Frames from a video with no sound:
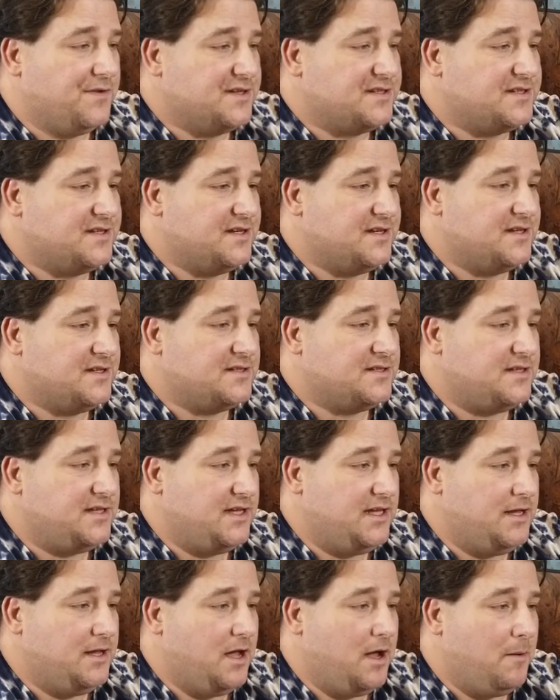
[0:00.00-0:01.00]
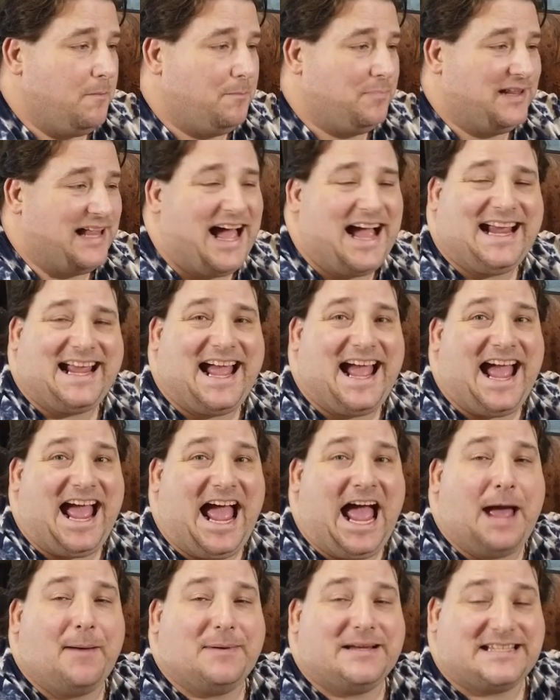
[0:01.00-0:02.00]
This is the Black
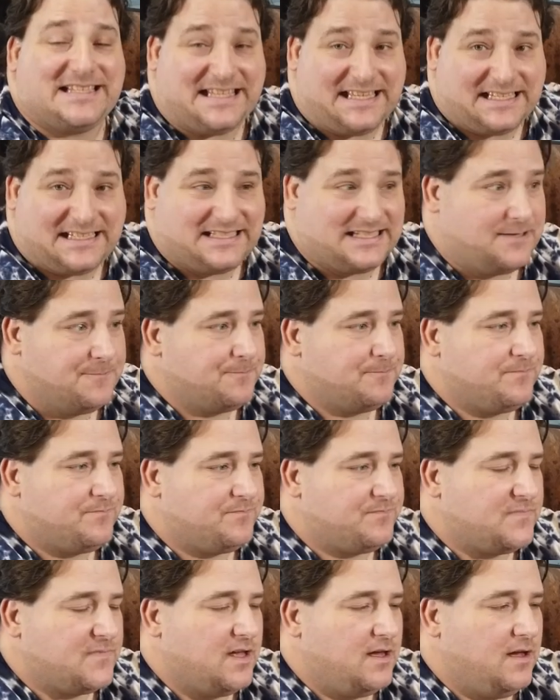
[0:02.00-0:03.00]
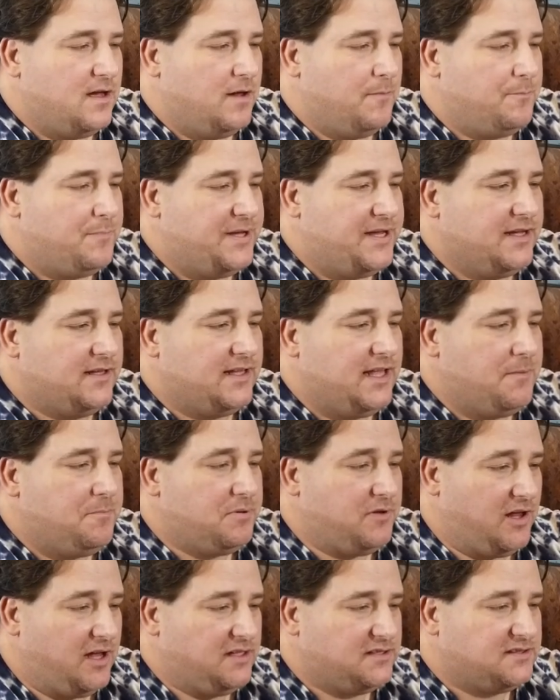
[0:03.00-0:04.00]
Amethyst P L A
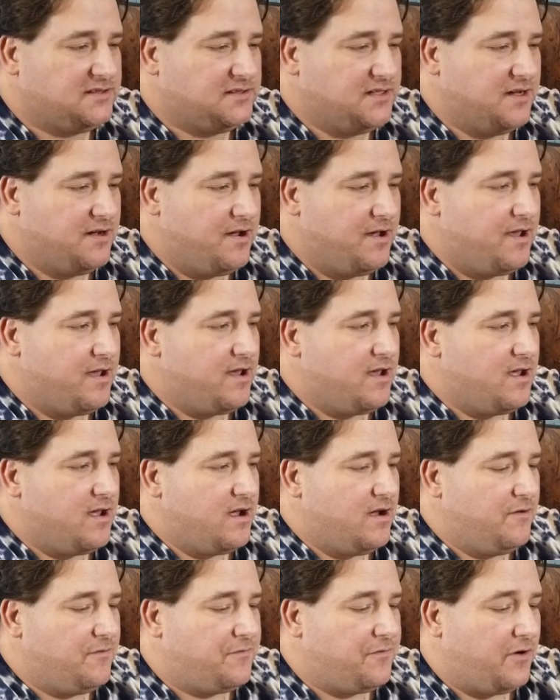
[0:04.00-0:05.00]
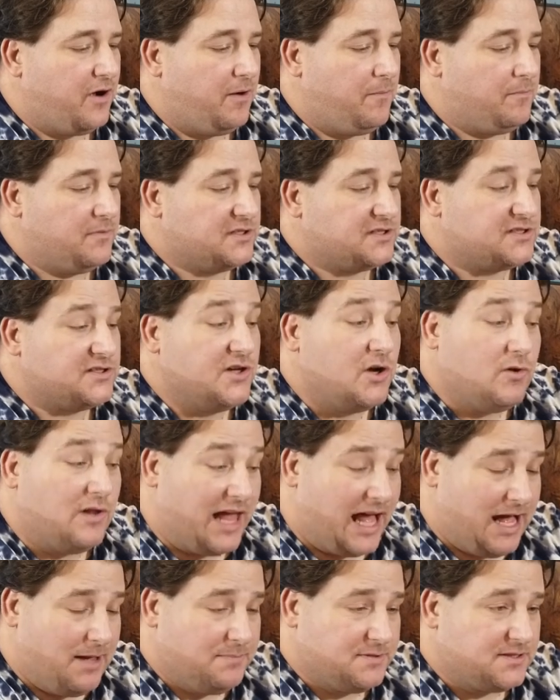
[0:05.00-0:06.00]
Plus from Snow
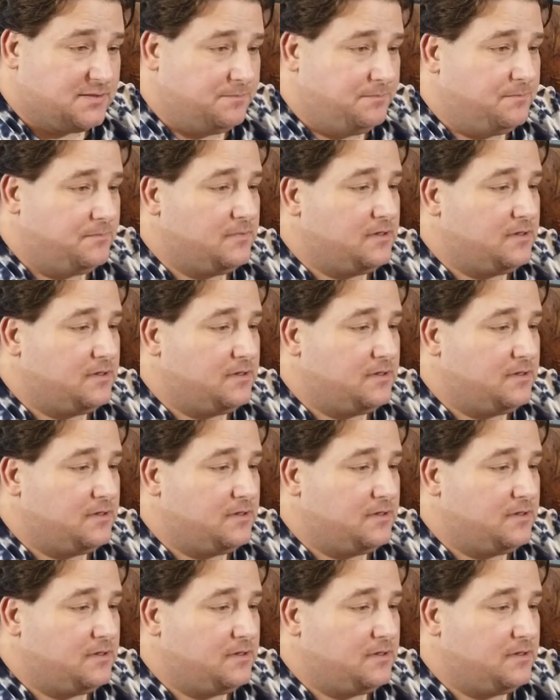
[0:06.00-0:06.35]
Labs.